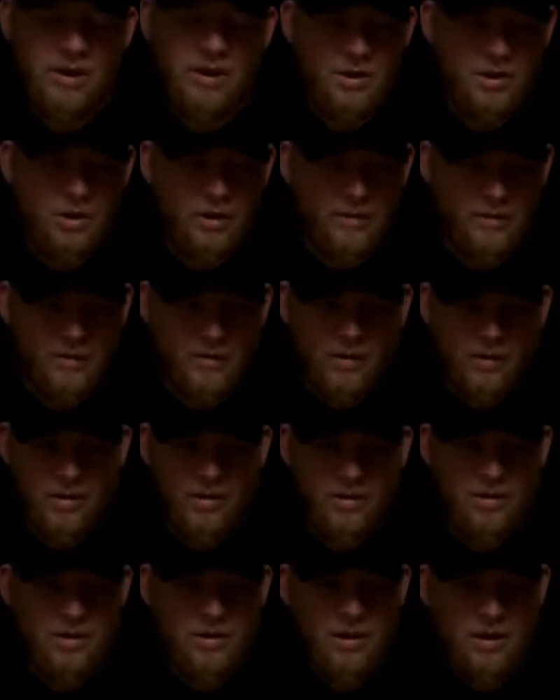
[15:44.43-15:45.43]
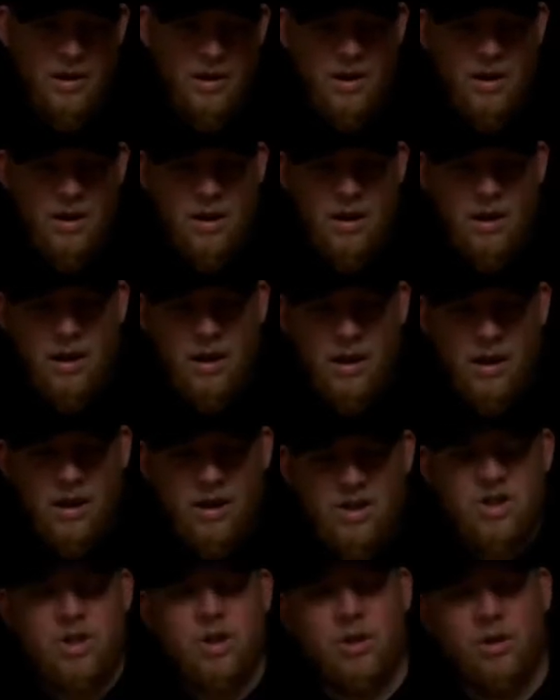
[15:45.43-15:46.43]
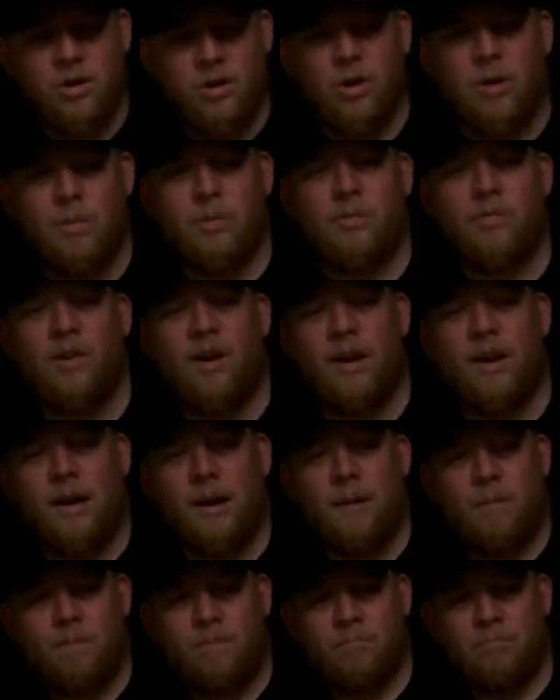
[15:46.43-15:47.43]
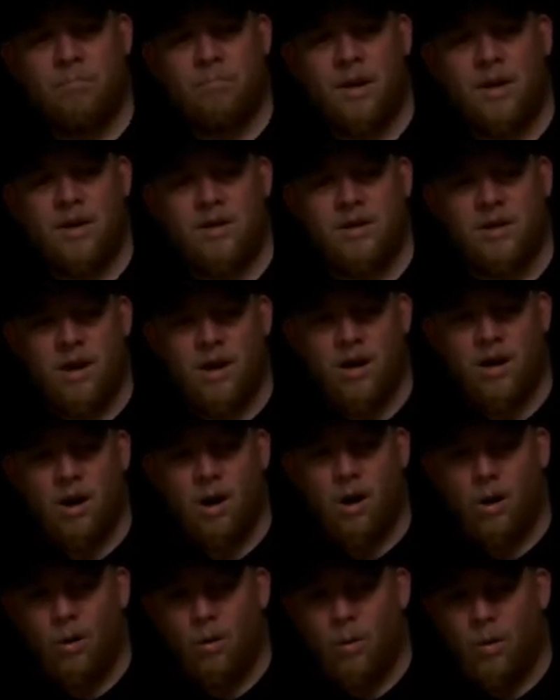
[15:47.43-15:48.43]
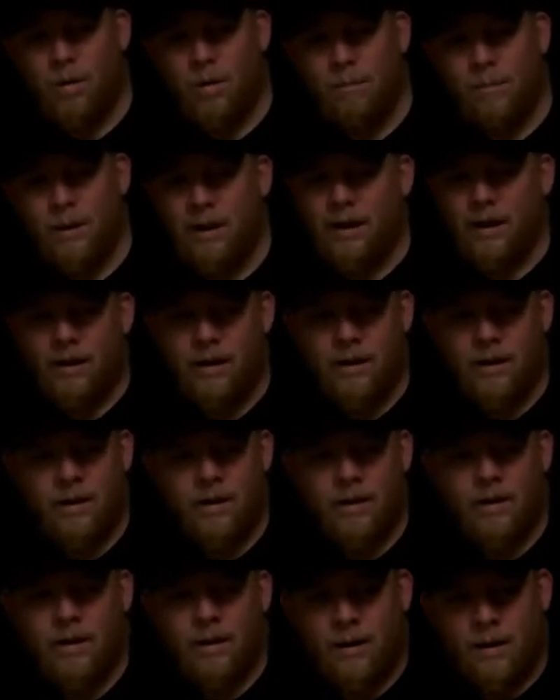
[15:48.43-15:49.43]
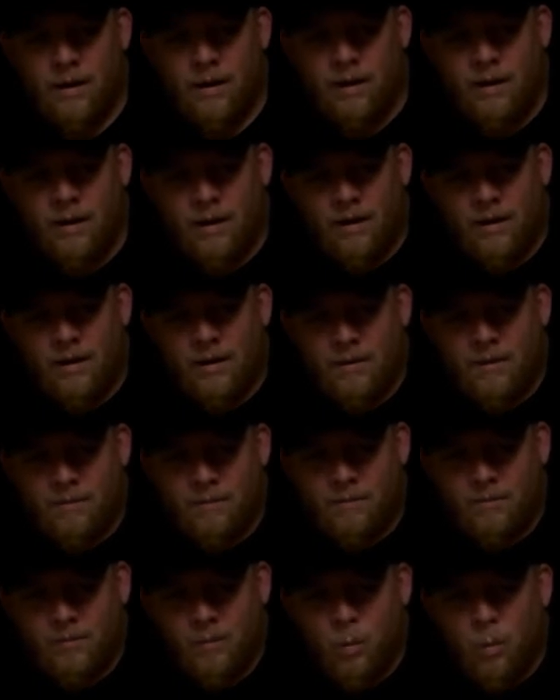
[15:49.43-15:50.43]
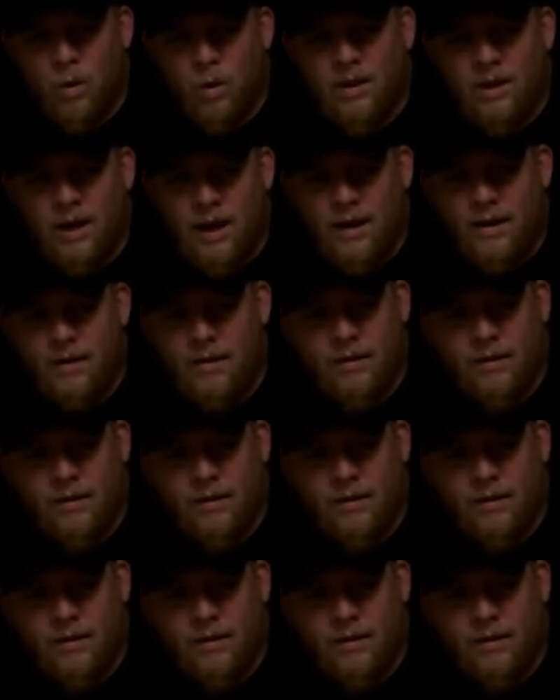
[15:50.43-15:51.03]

deserved as far as, because Duke Nukem's funny, but it's not all one big one-liner.